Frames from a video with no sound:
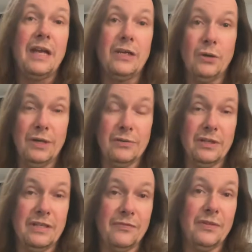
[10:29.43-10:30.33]
You'll hear the
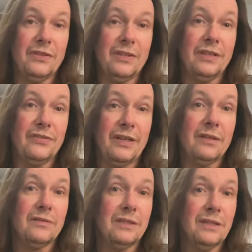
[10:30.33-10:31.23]
difference in the
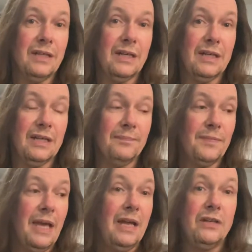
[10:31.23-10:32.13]
sound.
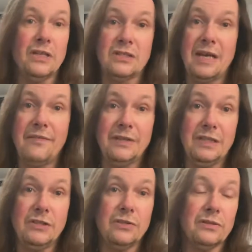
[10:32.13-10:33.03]
It doesn't have a
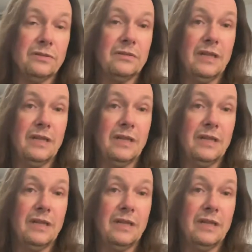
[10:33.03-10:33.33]
detuner.